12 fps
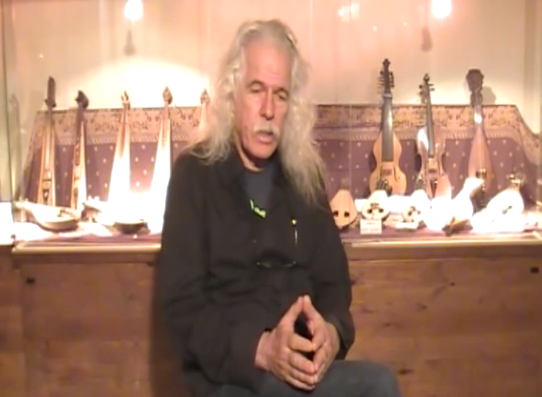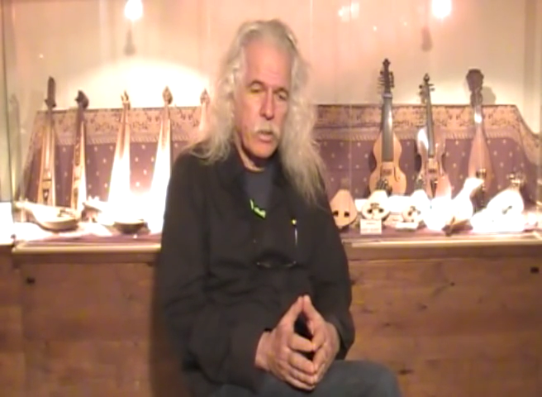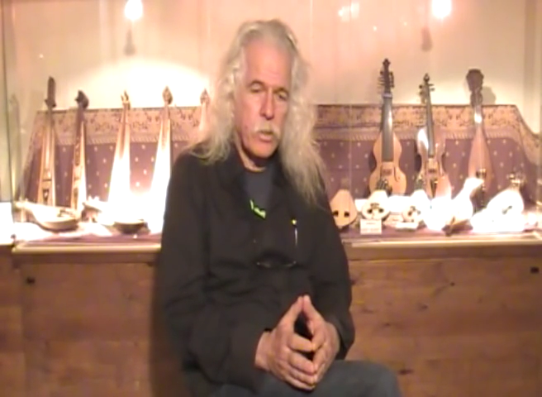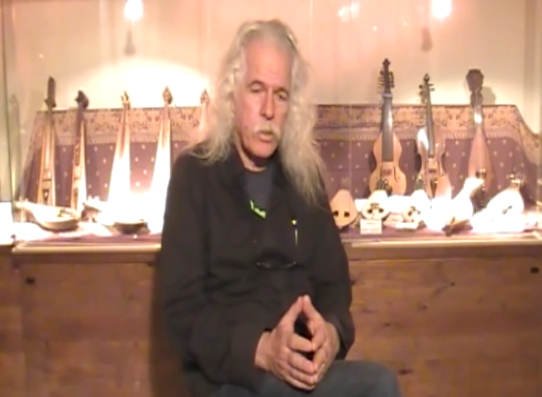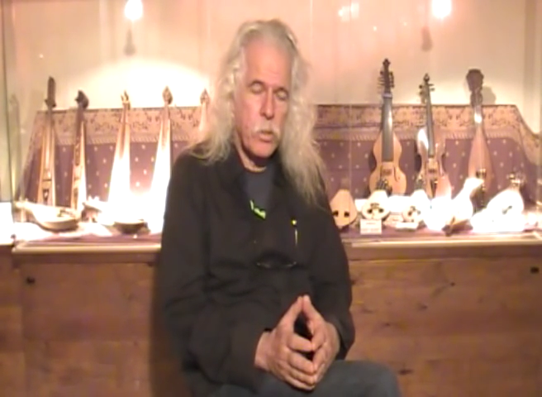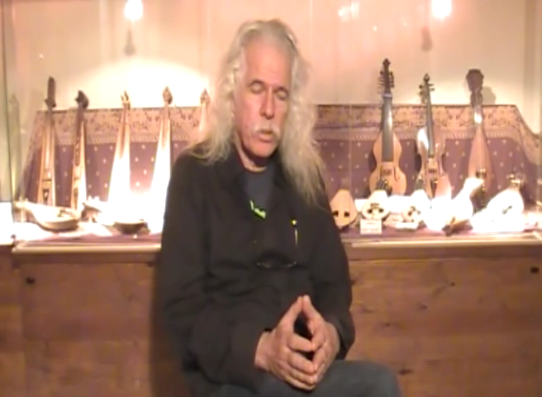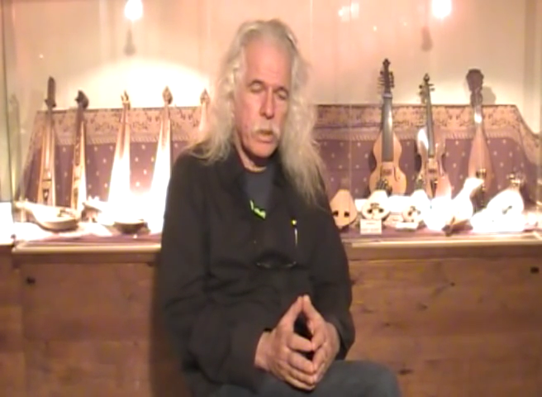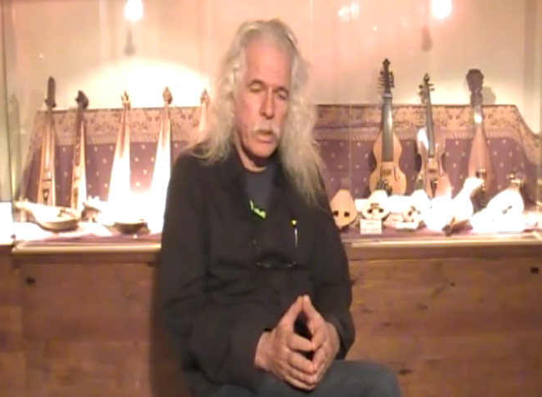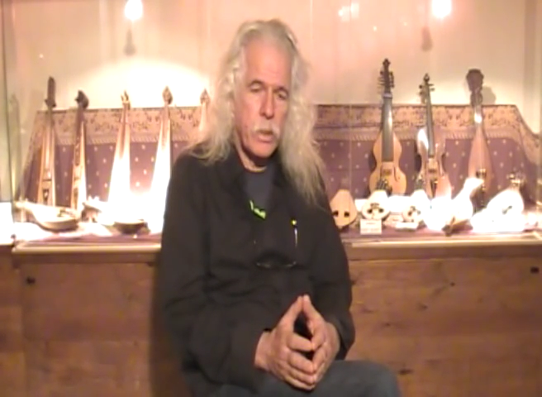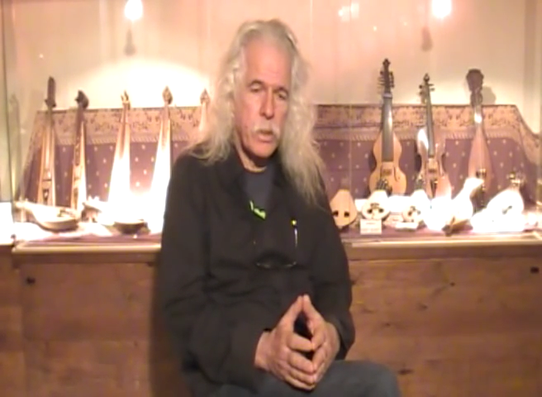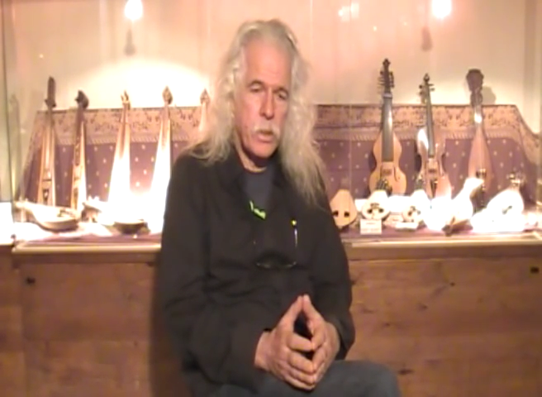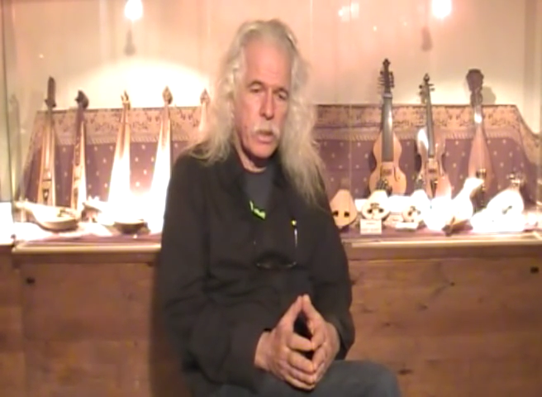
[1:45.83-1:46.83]
So it
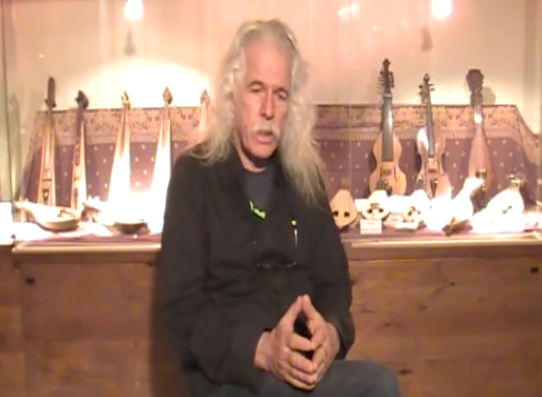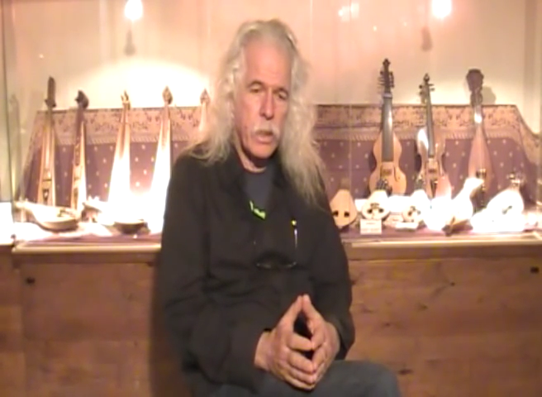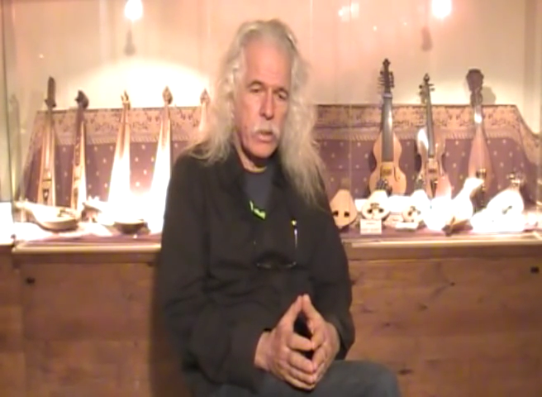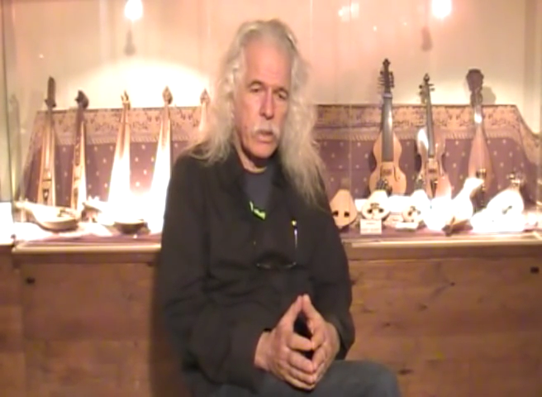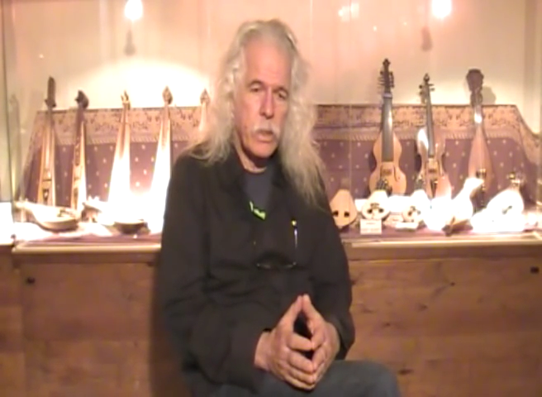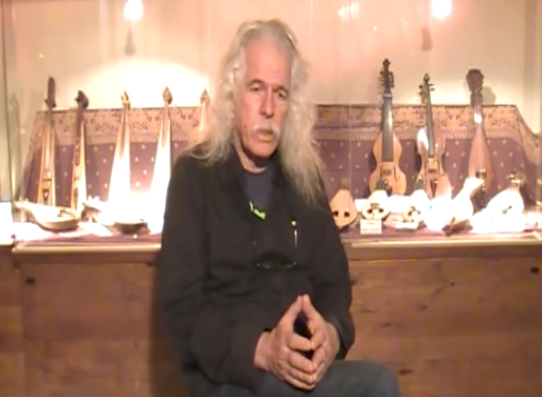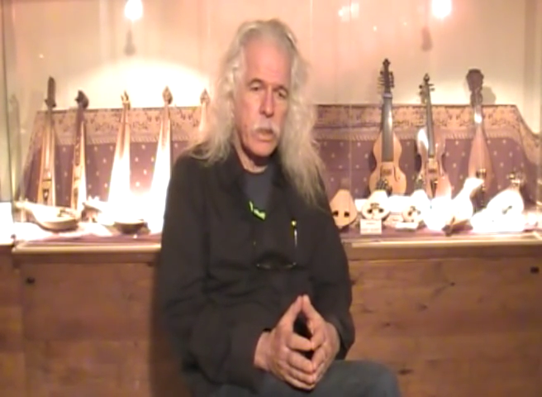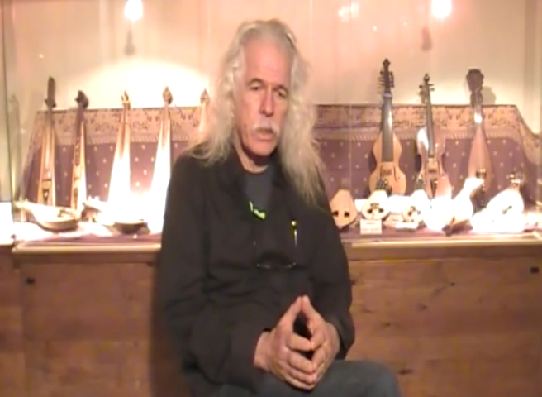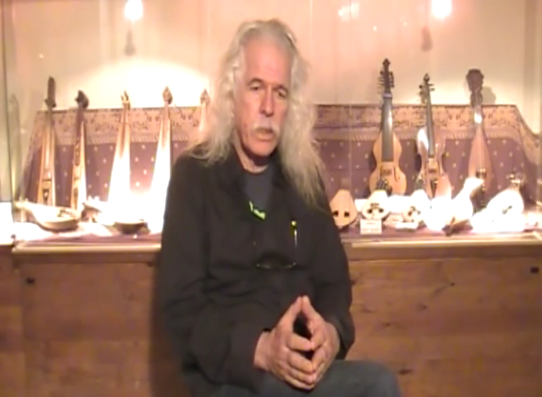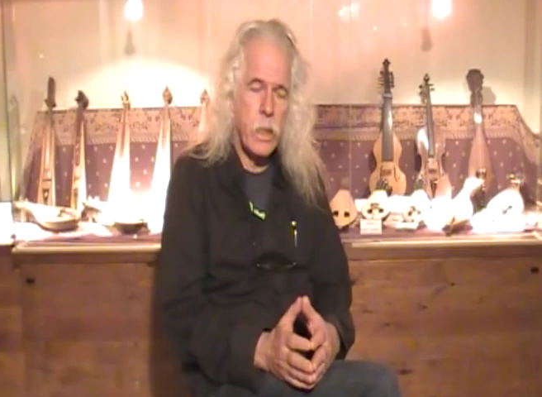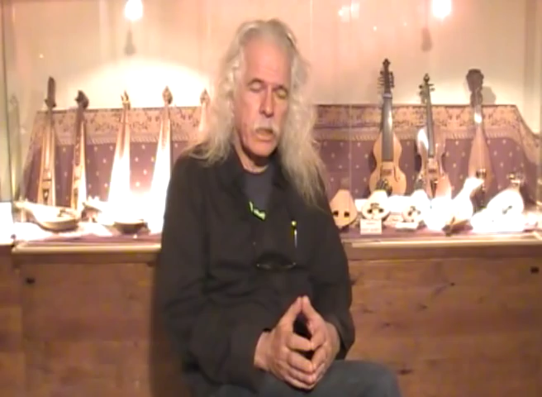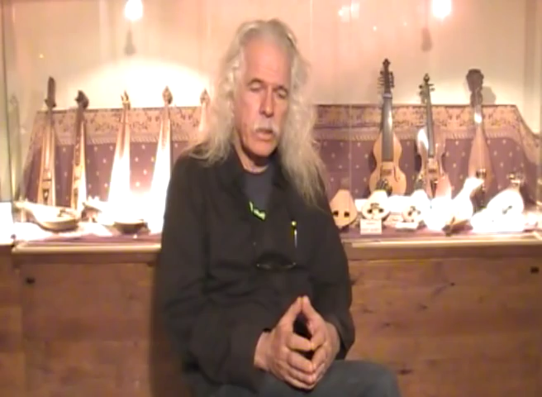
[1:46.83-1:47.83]
is
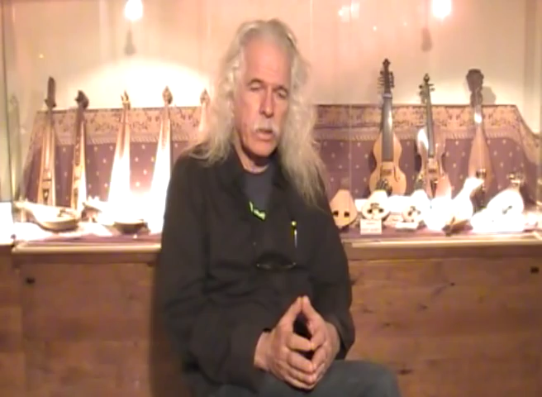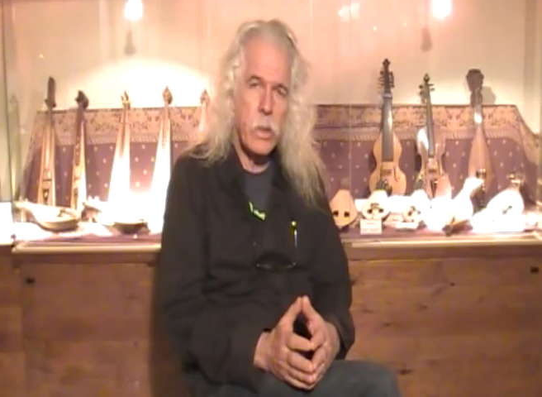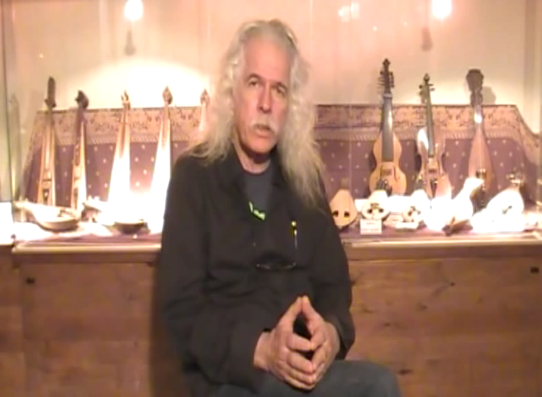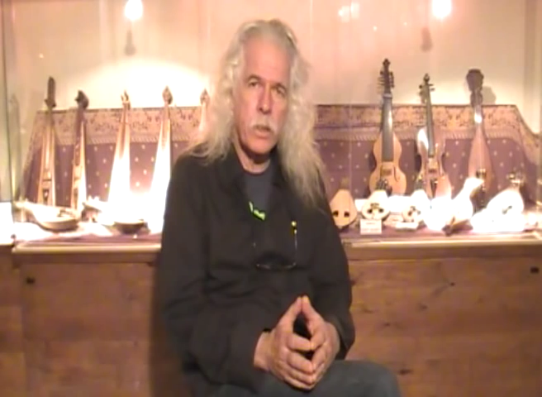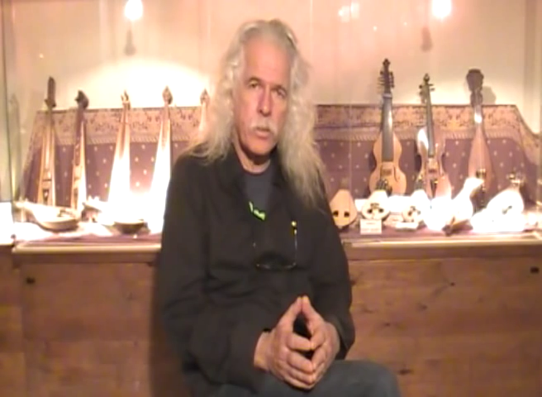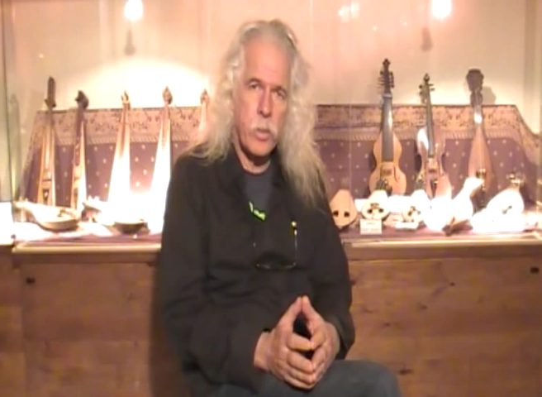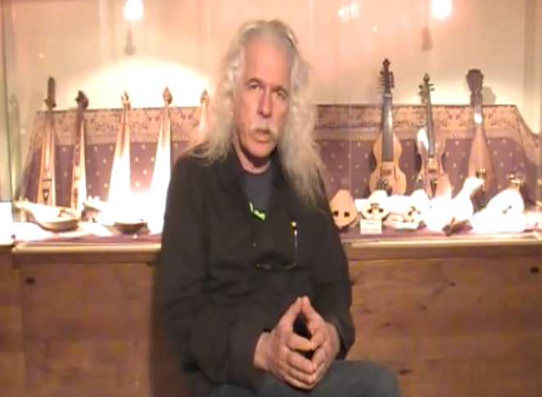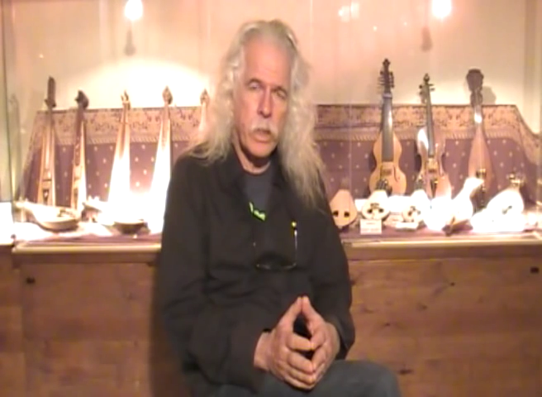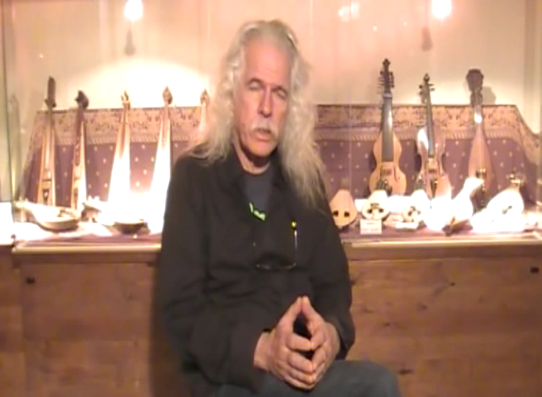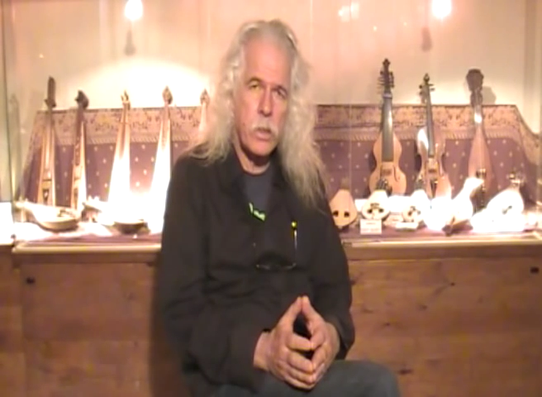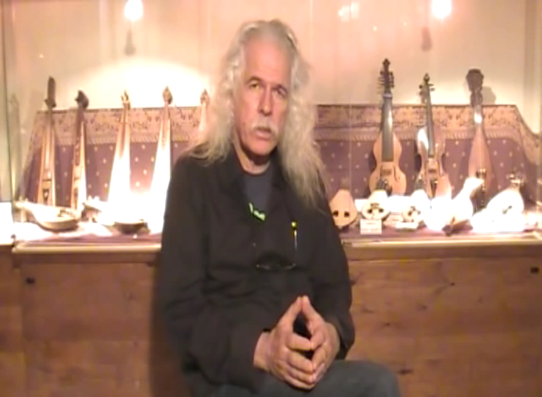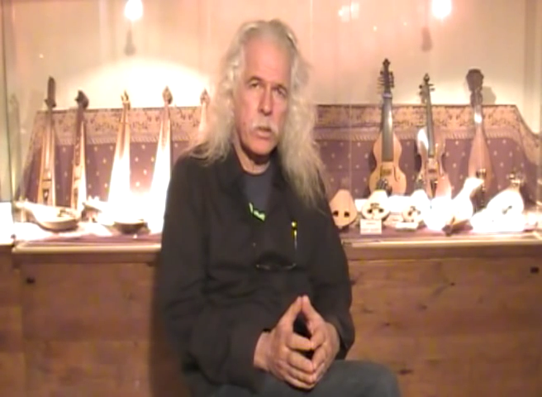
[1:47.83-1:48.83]
increasingly urgent for
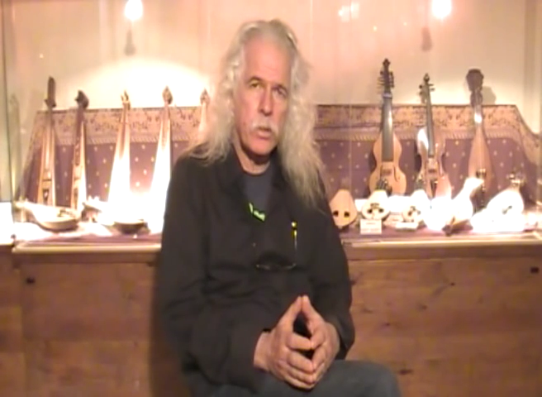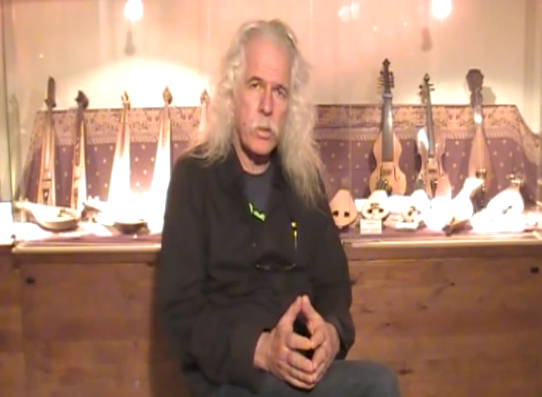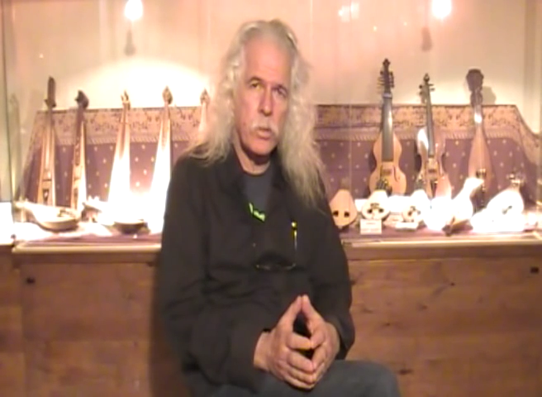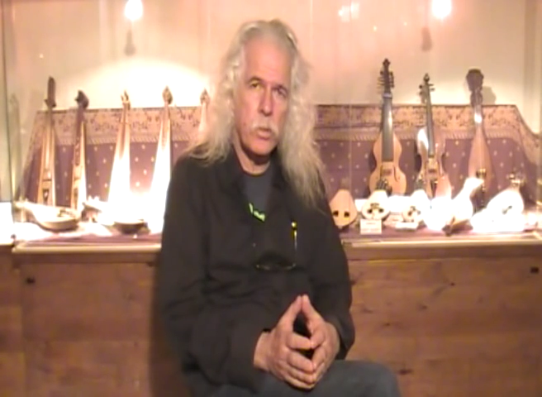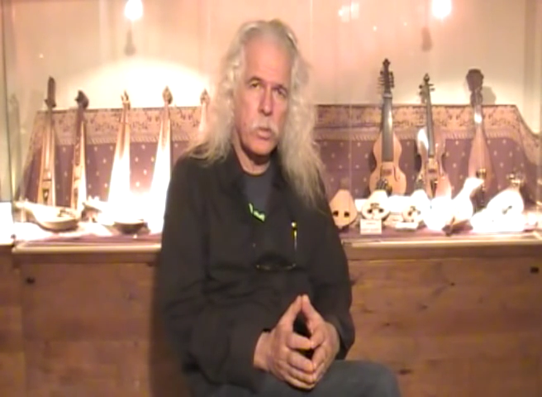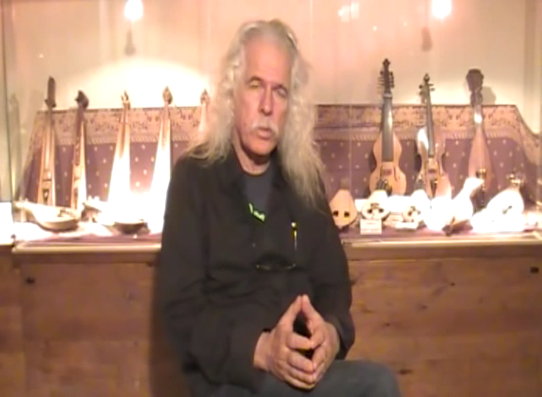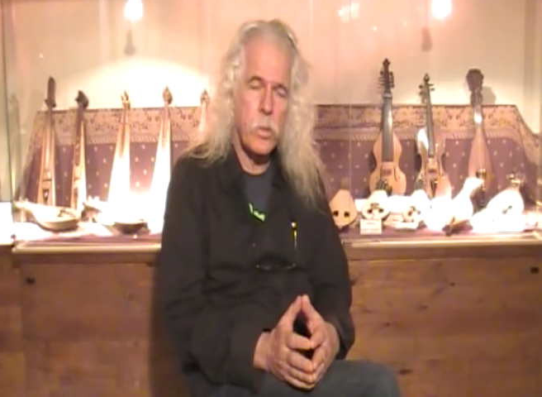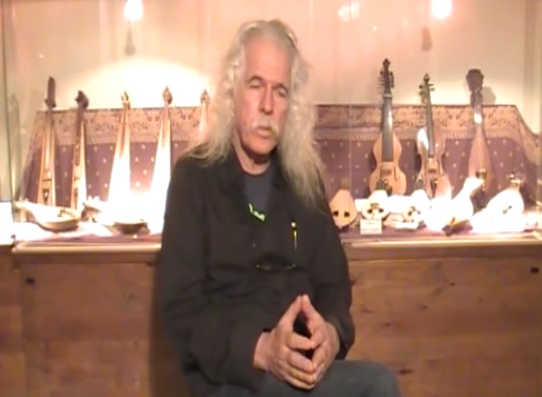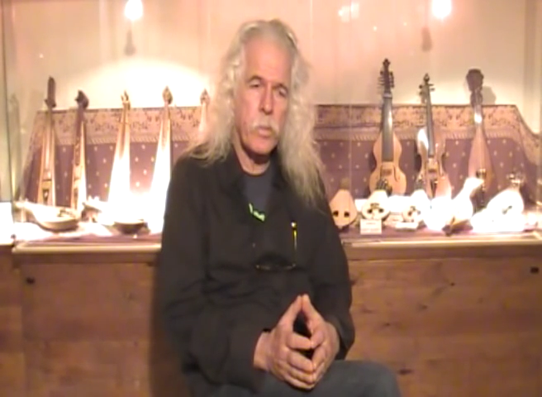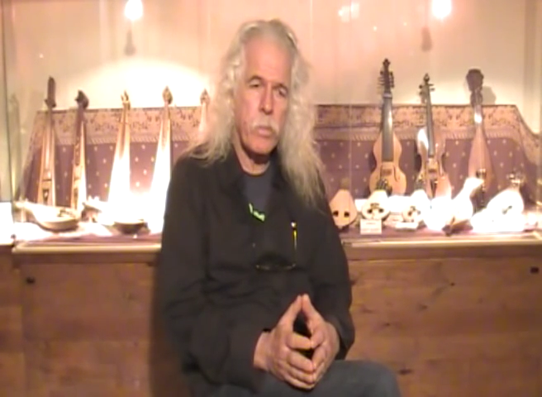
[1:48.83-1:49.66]
us to